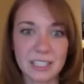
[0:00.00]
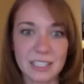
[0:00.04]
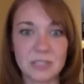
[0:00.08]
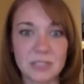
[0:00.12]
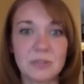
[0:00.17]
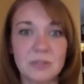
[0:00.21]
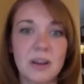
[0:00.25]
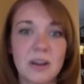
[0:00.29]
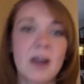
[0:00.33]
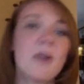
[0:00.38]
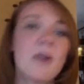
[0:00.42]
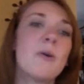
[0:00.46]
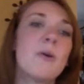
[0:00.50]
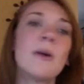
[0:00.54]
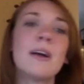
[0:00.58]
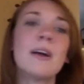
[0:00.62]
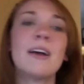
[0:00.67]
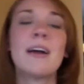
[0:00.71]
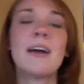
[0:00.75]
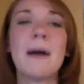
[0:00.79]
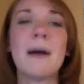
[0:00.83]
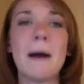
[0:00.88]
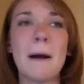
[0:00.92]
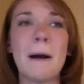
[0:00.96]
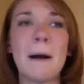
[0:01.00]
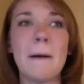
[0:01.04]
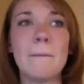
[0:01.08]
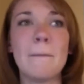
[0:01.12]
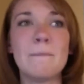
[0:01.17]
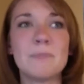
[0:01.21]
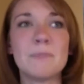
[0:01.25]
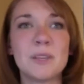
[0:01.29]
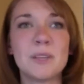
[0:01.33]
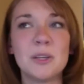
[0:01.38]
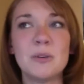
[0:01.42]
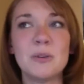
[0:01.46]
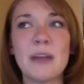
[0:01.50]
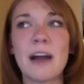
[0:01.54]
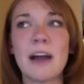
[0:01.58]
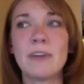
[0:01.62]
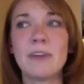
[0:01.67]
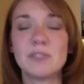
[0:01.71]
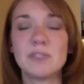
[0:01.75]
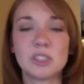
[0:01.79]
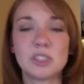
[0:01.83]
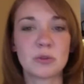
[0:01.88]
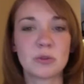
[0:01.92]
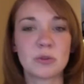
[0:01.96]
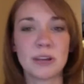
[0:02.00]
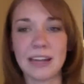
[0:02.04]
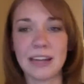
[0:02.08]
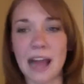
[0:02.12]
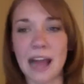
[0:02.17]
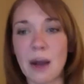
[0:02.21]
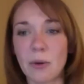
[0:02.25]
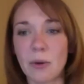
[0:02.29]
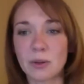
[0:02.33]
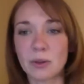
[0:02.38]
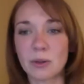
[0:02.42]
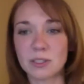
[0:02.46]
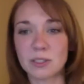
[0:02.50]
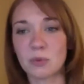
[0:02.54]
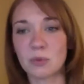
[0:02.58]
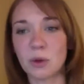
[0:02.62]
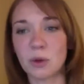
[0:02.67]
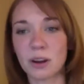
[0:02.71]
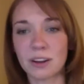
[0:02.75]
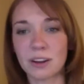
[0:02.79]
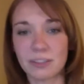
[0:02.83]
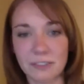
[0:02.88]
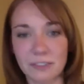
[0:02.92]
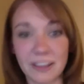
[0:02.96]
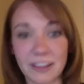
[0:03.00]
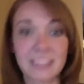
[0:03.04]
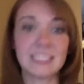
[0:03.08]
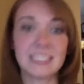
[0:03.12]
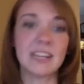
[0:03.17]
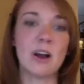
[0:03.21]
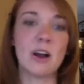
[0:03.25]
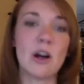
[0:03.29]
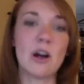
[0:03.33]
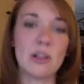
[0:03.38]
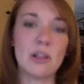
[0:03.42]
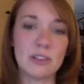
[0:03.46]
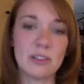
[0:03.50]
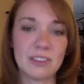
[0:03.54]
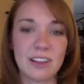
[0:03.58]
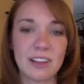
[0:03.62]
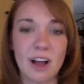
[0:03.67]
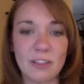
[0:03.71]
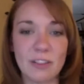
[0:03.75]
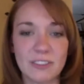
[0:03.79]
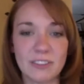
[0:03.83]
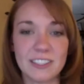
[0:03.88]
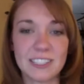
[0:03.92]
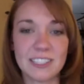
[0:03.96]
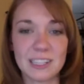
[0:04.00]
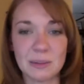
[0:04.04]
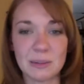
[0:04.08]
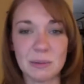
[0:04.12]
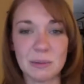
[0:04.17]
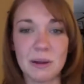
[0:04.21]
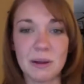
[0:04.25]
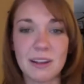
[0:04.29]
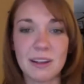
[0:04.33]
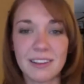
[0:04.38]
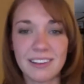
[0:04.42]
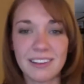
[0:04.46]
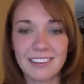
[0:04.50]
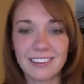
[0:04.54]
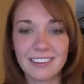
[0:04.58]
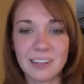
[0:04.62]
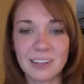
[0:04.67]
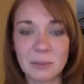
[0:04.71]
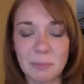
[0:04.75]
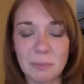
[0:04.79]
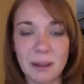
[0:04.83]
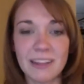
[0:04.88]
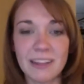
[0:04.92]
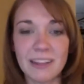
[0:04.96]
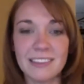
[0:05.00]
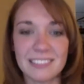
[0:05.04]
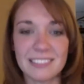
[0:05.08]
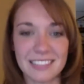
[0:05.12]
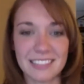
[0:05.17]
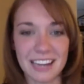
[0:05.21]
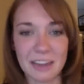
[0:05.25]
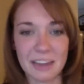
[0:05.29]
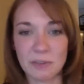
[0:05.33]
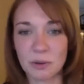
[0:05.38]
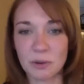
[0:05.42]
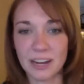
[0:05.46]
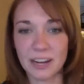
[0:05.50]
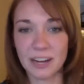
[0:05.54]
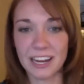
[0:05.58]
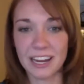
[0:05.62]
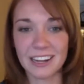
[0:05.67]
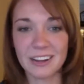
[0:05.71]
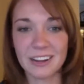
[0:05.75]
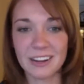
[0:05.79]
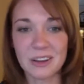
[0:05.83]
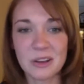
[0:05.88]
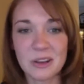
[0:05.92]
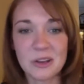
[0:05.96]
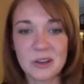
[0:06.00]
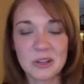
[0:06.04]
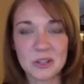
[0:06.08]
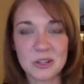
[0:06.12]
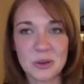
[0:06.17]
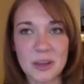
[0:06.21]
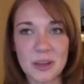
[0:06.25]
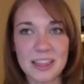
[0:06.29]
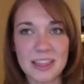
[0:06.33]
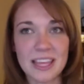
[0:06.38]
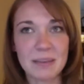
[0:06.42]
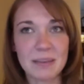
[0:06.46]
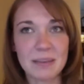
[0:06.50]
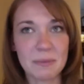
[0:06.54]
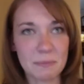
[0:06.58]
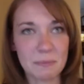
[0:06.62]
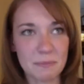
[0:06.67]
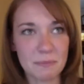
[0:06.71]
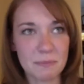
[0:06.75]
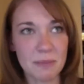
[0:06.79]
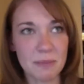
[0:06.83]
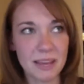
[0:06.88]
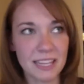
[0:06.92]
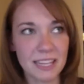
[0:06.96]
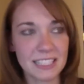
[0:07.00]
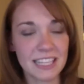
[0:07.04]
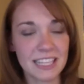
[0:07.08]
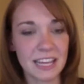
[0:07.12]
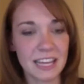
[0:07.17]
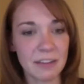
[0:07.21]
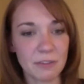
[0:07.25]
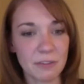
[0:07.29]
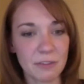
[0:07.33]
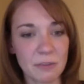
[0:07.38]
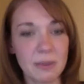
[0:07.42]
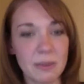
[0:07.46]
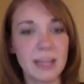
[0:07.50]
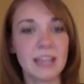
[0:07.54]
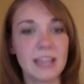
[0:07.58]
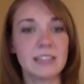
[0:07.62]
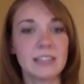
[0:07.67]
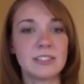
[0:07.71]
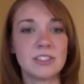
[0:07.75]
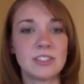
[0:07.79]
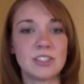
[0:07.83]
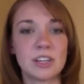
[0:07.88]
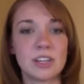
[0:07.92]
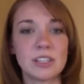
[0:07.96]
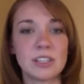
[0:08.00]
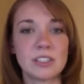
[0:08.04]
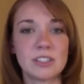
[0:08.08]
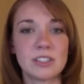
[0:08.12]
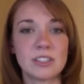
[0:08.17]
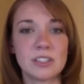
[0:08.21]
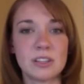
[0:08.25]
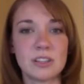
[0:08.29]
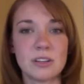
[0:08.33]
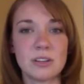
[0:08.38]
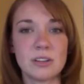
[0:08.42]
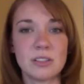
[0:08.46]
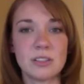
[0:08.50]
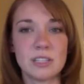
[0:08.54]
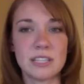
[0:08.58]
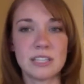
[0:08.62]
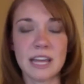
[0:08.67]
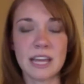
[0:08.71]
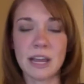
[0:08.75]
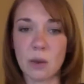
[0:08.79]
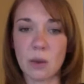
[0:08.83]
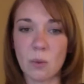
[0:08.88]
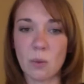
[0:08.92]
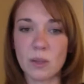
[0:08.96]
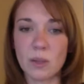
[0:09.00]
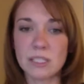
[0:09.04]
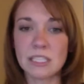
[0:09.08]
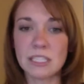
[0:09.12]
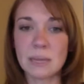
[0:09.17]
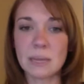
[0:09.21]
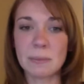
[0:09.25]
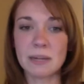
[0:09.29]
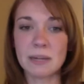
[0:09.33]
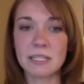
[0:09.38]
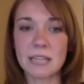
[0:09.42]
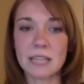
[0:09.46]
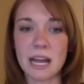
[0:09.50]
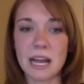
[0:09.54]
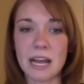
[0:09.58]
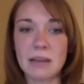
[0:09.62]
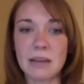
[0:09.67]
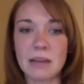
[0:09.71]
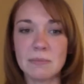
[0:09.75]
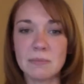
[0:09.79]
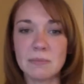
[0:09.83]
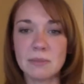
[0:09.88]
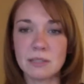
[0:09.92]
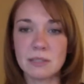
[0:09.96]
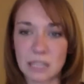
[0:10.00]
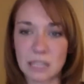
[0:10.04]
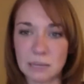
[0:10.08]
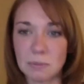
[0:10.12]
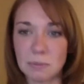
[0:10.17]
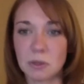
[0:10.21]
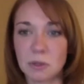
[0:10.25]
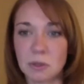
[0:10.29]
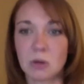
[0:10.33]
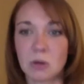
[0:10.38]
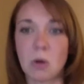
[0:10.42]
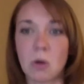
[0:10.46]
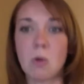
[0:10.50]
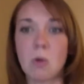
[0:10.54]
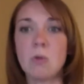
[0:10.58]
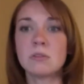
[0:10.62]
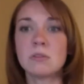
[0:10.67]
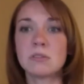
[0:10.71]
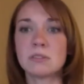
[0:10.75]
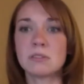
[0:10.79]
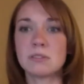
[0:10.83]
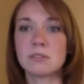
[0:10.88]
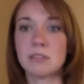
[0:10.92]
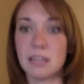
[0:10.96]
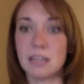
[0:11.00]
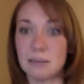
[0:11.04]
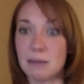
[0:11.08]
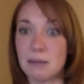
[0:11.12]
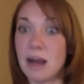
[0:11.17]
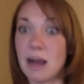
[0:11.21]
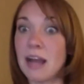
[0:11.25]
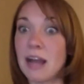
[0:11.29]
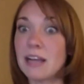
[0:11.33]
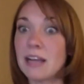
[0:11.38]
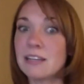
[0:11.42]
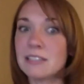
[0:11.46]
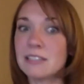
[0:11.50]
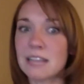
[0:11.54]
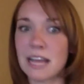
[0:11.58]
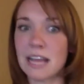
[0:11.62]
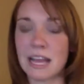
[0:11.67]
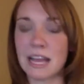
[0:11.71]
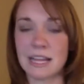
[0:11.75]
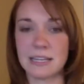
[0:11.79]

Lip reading: as you go, you now have just created hours of work fixing all these little buttons that I've created. So I think the biggest thing for me is just to take it one step at a time, keep your goals in mind,